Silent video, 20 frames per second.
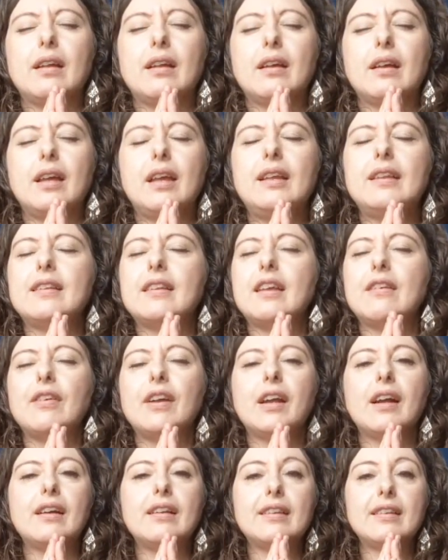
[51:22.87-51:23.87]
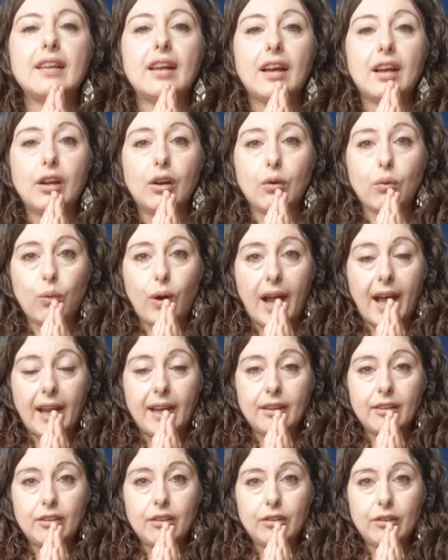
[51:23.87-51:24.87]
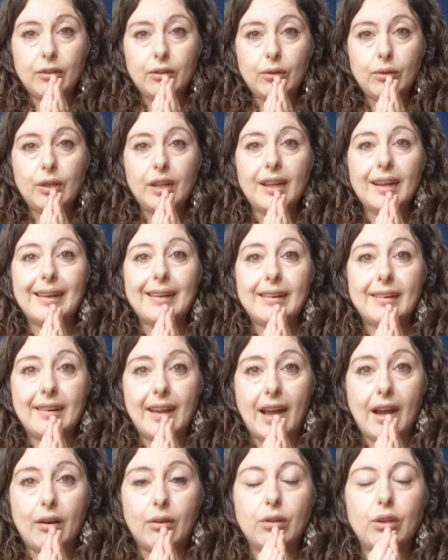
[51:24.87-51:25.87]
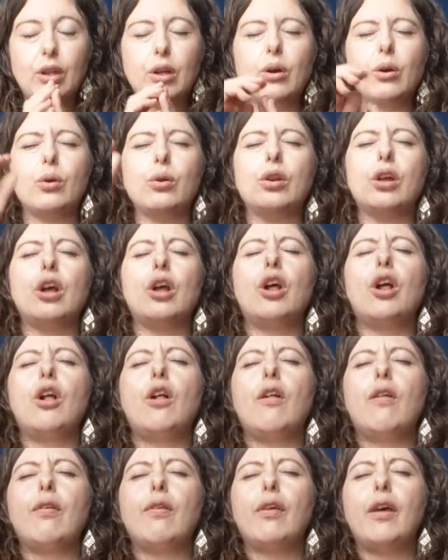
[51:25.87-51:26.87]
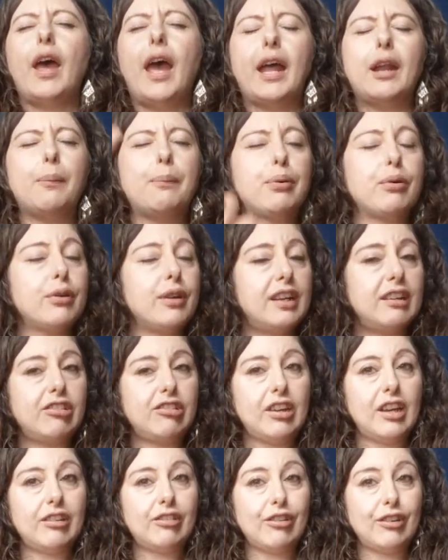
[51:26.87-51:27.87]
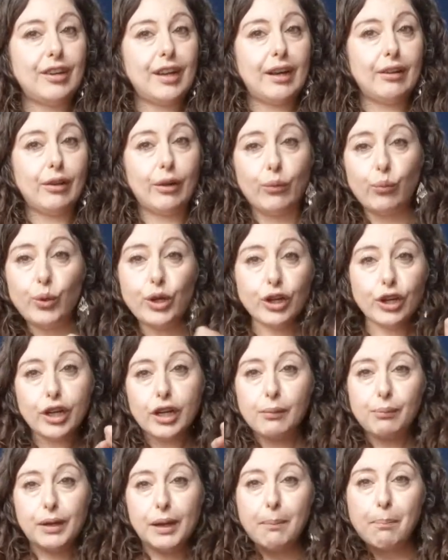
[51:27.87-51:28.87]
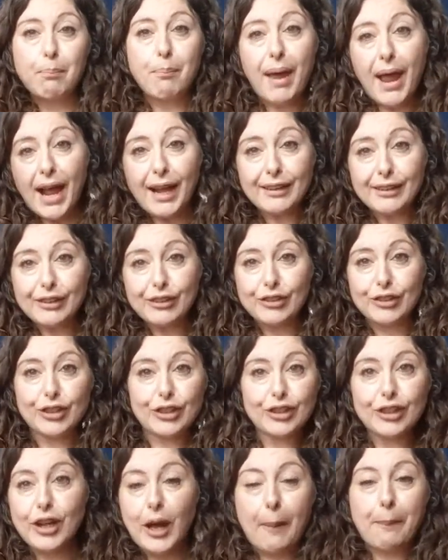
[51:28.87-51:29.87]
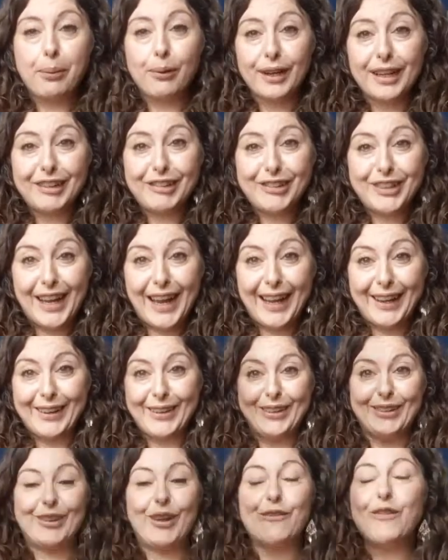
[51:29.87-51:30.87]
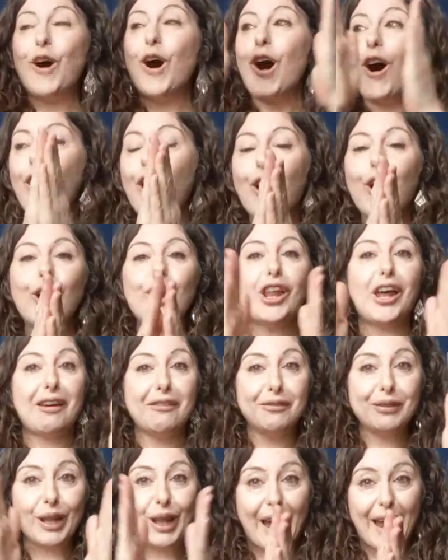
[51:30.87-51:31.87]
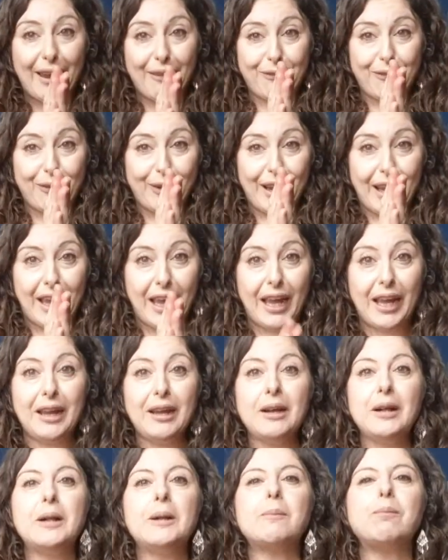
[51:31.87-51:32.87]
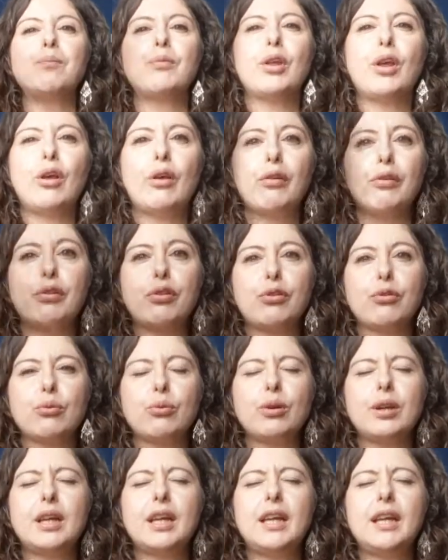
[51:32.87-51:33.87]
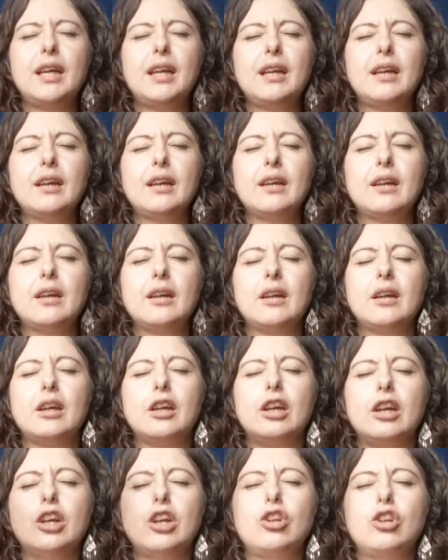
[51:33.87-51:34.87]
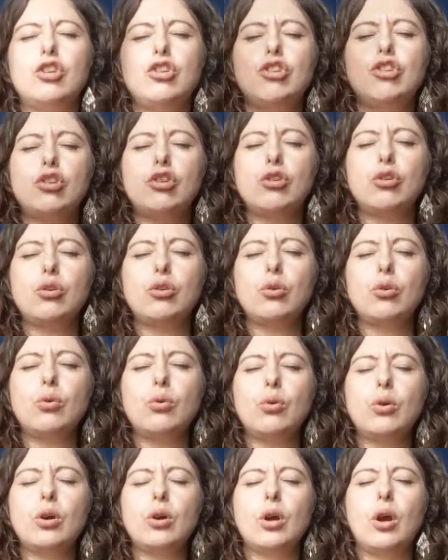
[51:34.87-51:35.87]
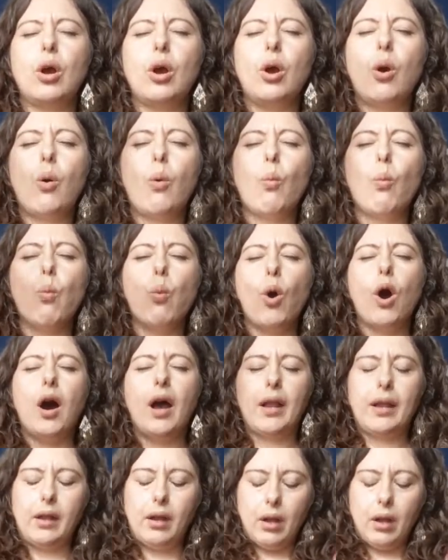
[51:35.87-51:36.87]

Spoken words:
He's giving us a gratitude download, an appreciation download. We are going to be master appreciators of all of life, okay? Three, two, one.